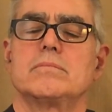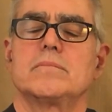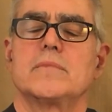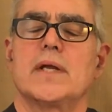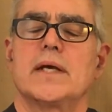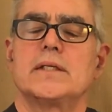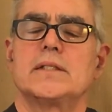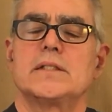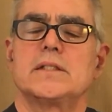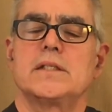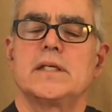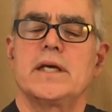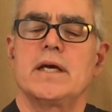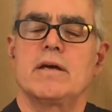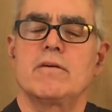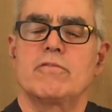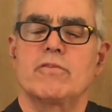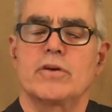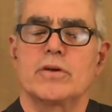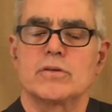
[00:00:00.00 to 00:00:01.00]
And
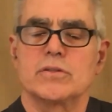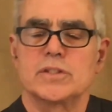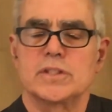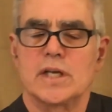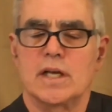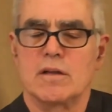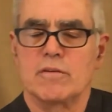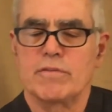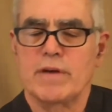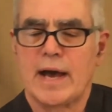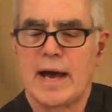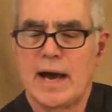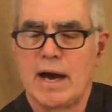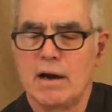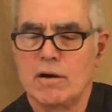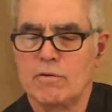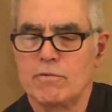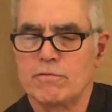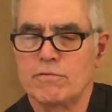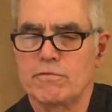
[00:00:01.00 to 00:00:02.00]
seeing for yourself
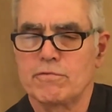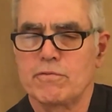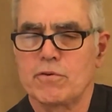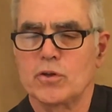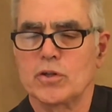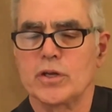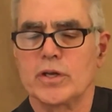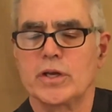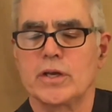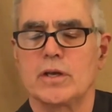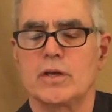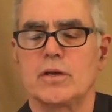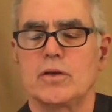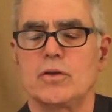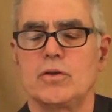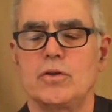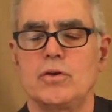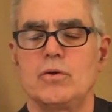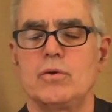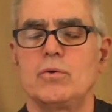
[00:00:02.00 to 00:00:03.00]
how fully
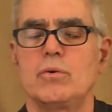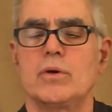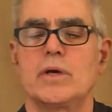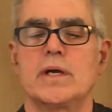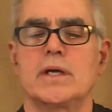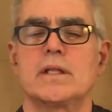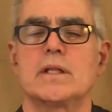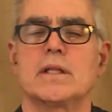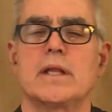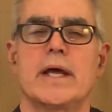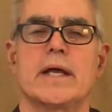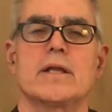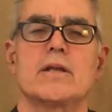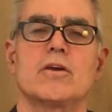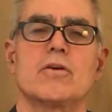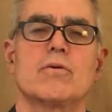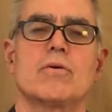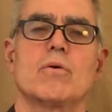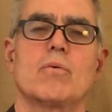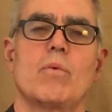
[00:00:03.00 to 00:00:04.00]
you can let
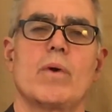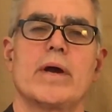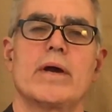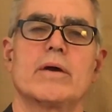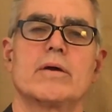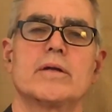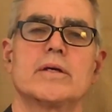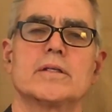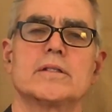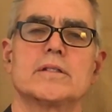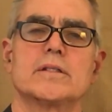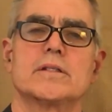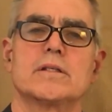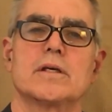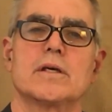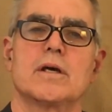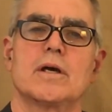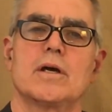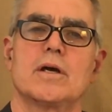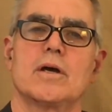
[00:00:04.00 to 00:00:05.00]
your awareness
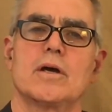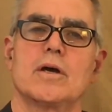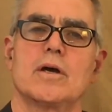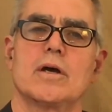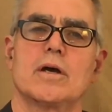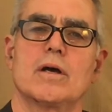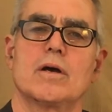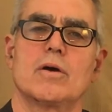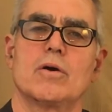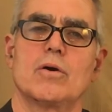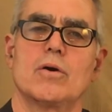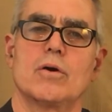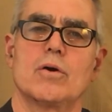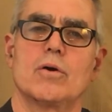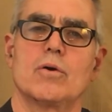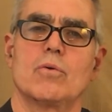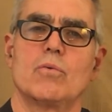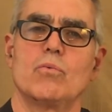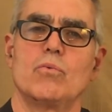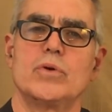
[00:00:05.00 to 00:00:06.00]

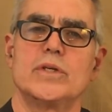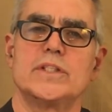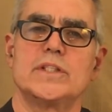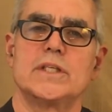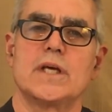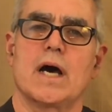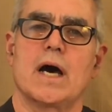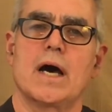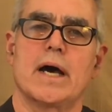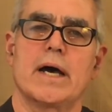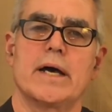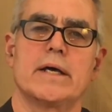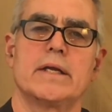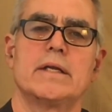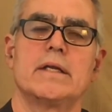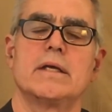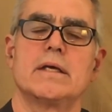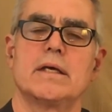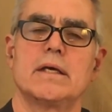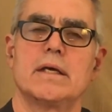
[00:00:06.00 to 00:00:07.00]

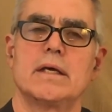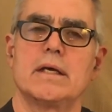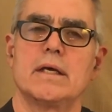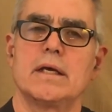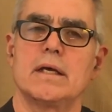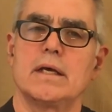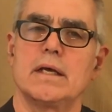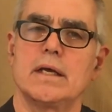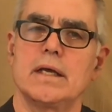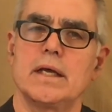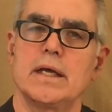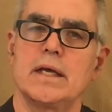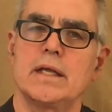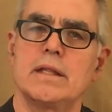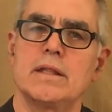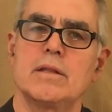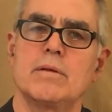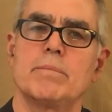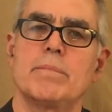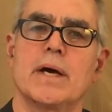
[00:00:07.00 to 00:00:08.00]
reside
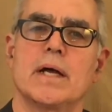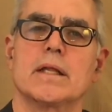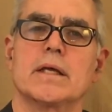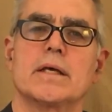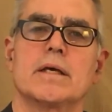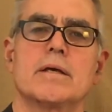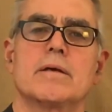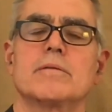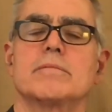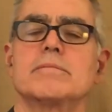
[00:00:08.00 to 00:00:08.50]
in the belly.